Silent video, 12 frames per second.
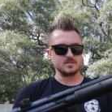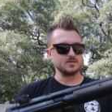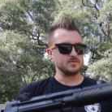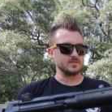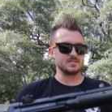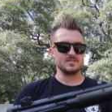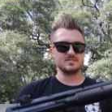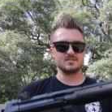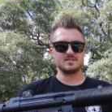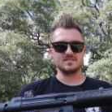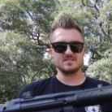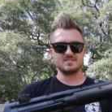So
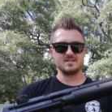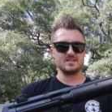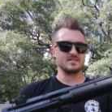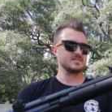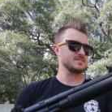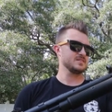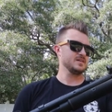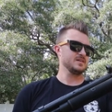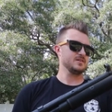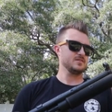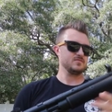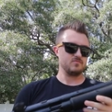essentially this takes
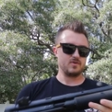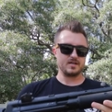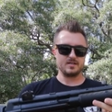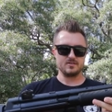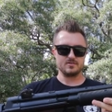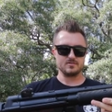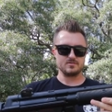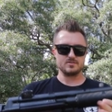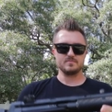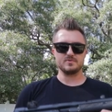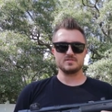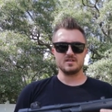regular
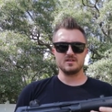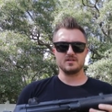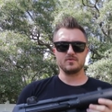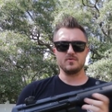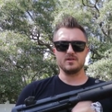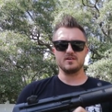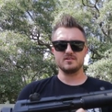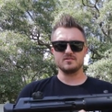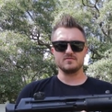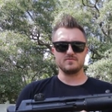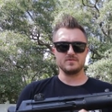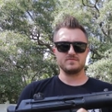supersonic
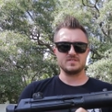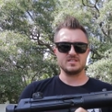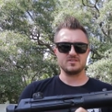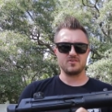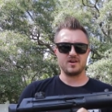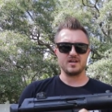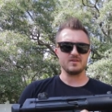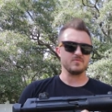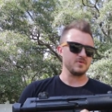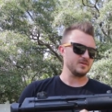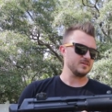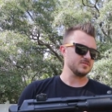115 grain and
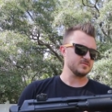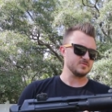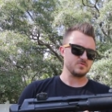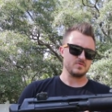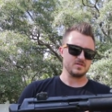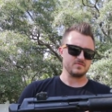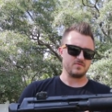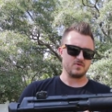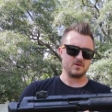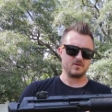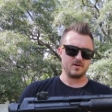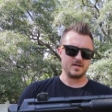
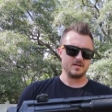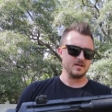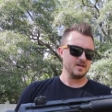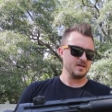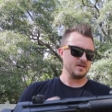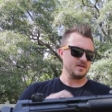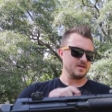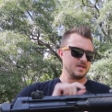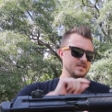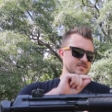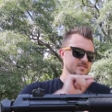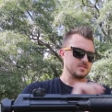124 grain
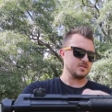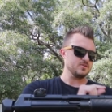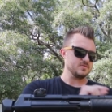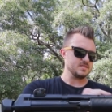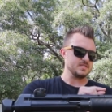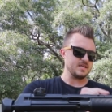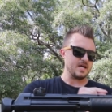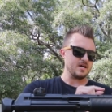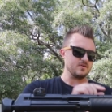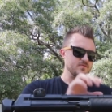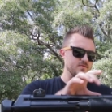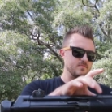and slows it
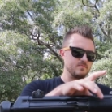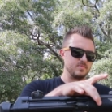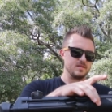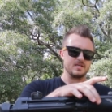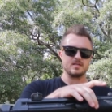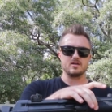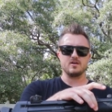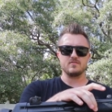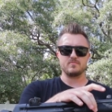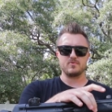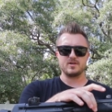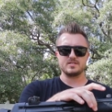down from bleeding
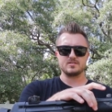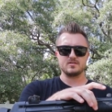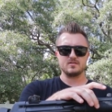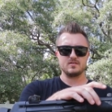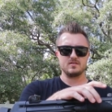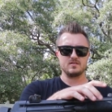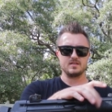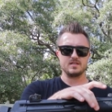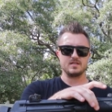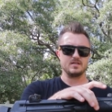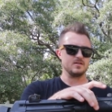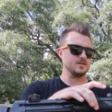off pressure
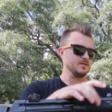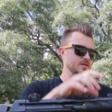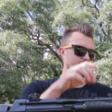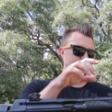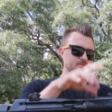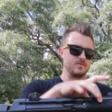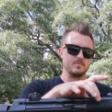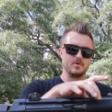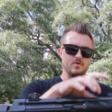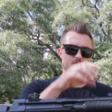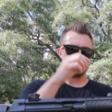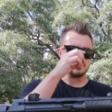in here from the
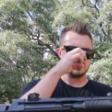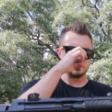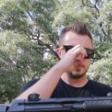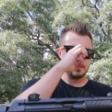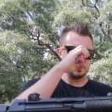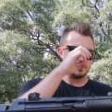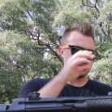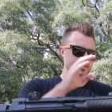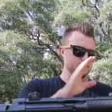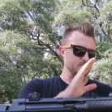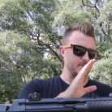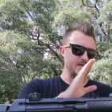holes
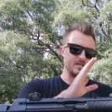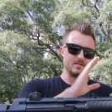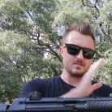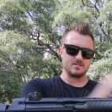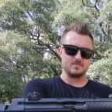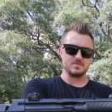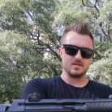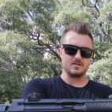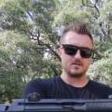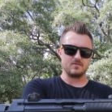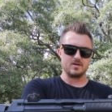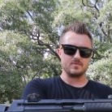to make it a
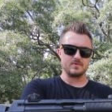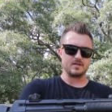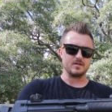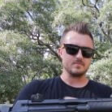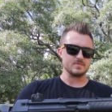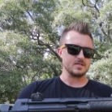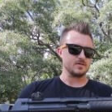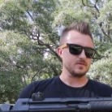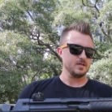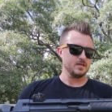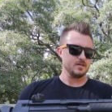subsonic round when it comes out.